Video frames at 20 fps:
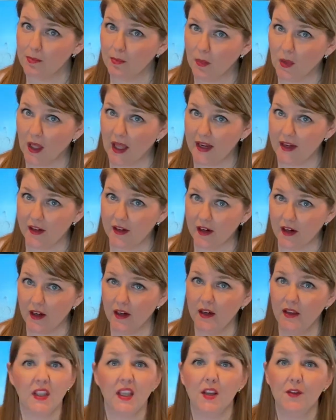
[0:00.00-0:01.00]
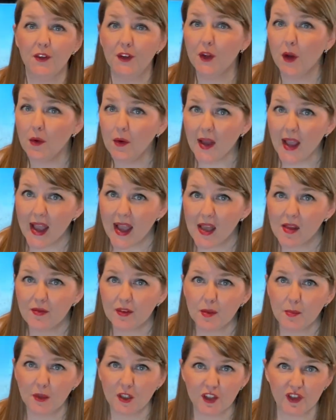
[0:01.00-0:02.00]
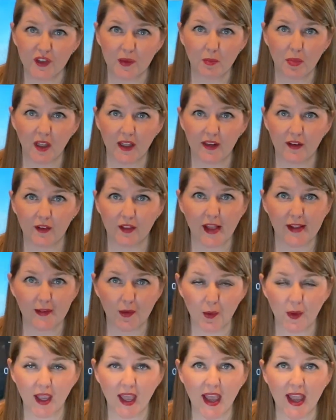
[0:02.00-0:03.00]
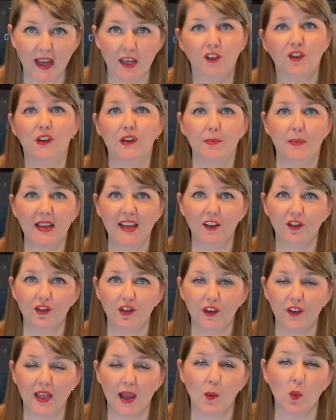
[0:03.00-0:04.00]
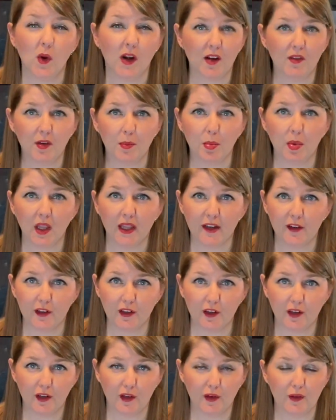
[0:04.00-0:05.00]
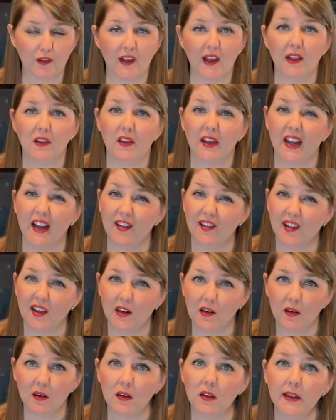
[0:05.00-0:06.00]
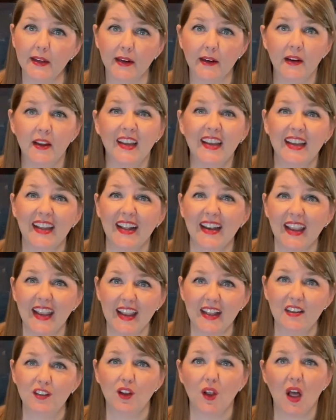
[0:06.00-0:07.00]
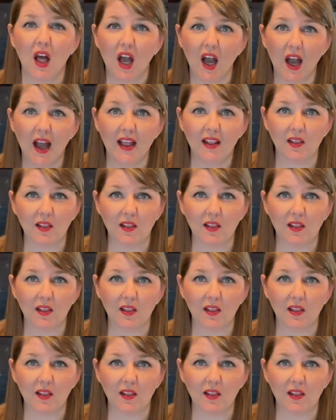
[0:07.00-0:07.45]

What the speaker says: blender. If you don't have an immersion blender, that's okay. Just make sure that whatever blender you're using, like I said earlier, can handle hot